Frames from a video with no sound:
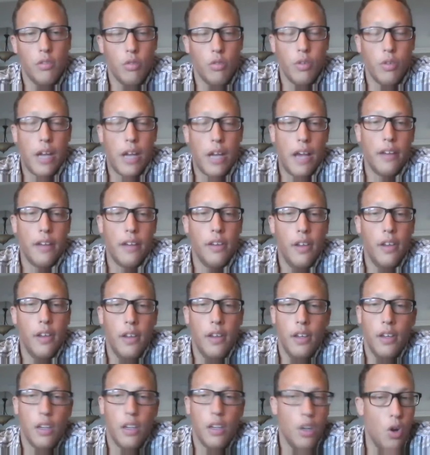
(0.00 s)
Do not
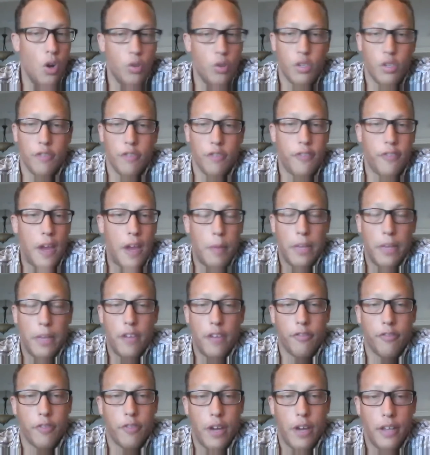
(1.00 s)
go to family
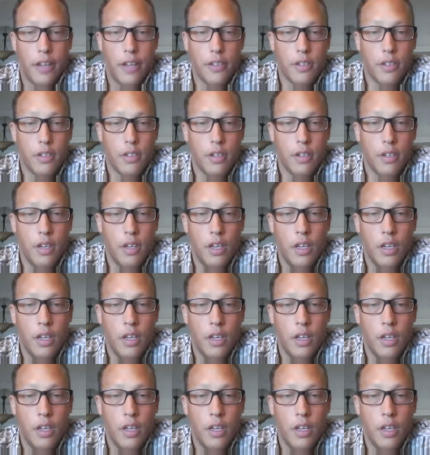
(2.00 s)
and friends.